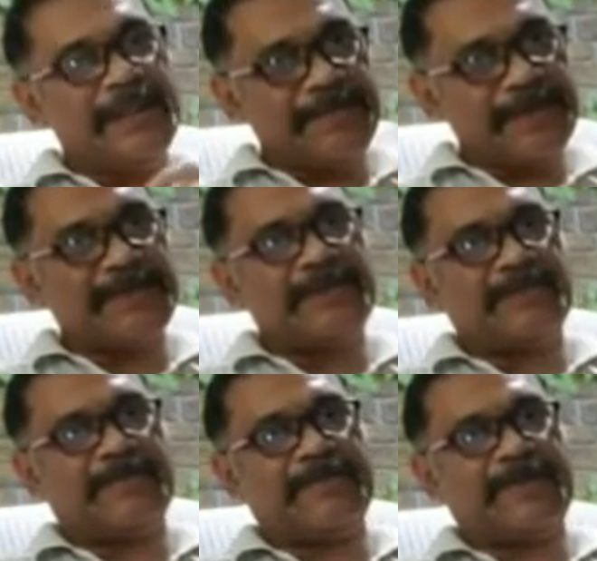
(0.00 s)
presence
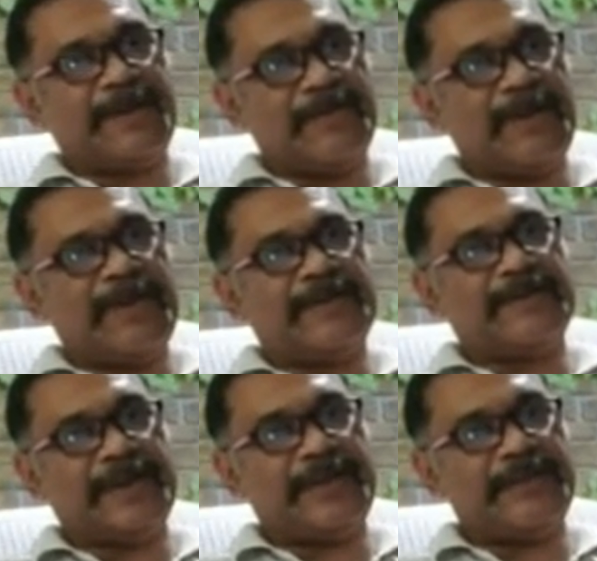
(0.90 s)
of carbon
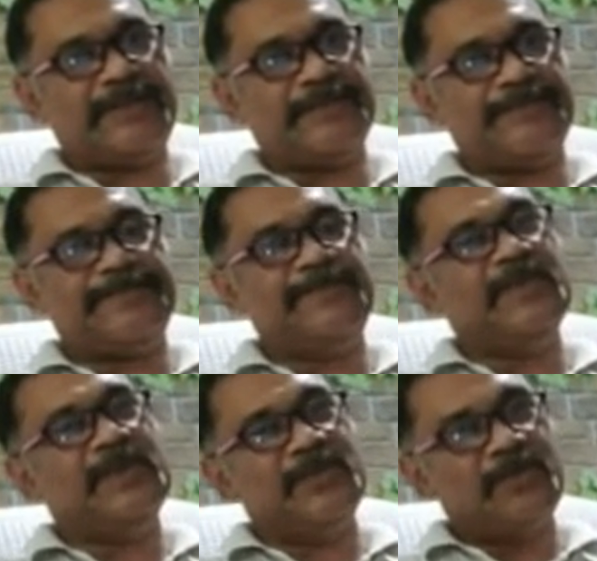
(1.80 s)
dioxide
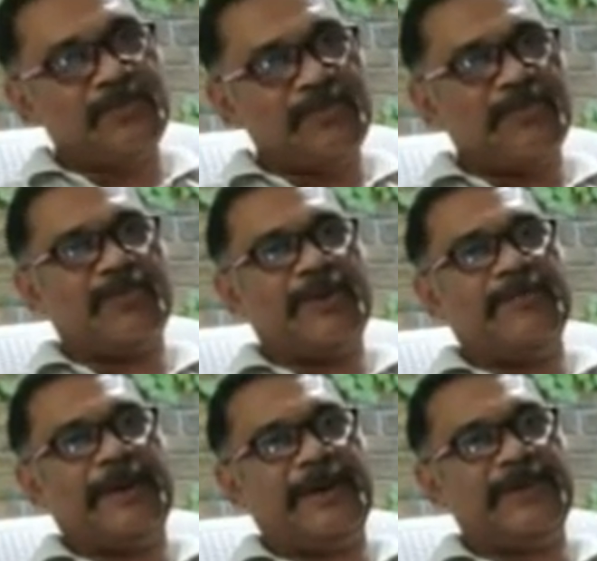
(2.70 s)
to
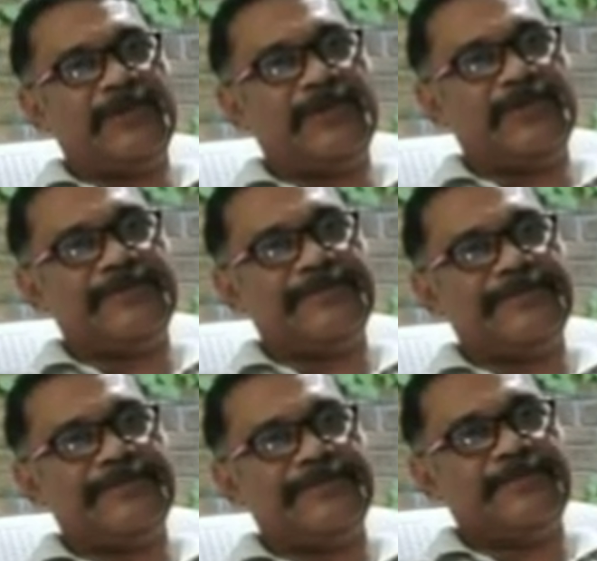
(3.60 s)
convert
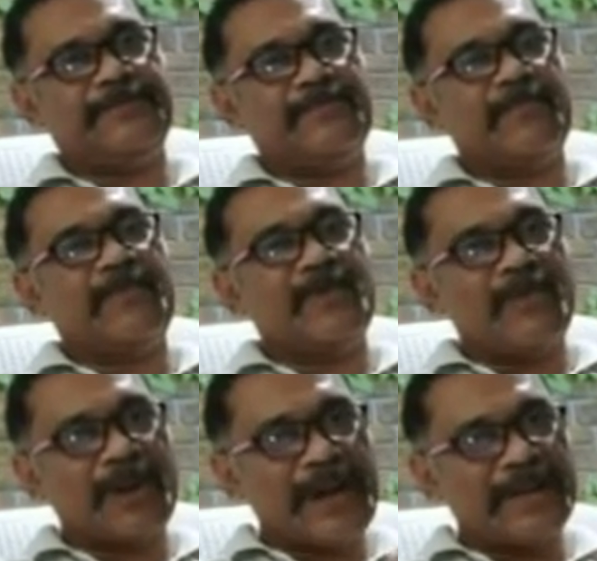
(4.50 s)
organic